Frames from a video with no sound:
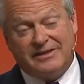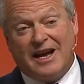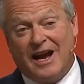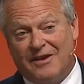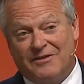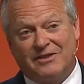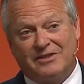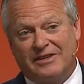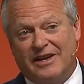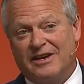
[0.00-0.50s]

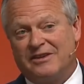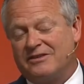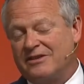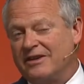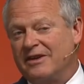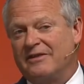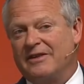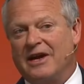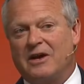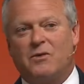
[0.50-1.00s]

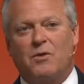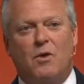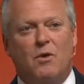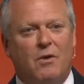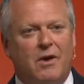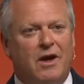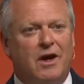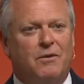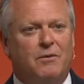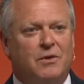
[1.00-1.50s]
conversation and that
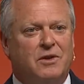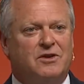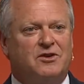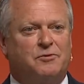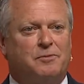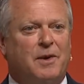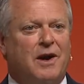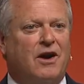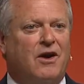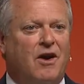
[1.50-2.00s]
quote will
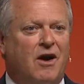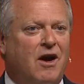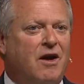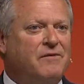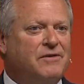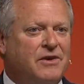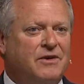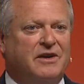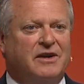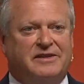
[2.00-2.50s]
inspire all
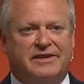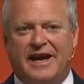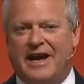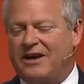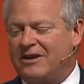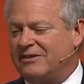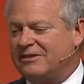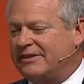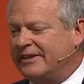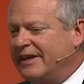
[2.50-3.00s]
of you to
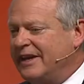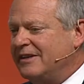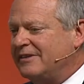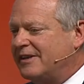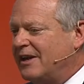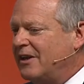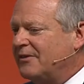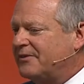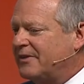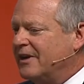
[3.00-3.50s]
tackle today's
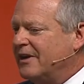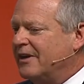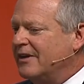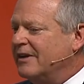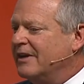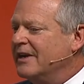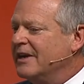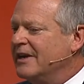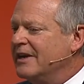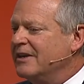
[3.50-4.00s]
healthcare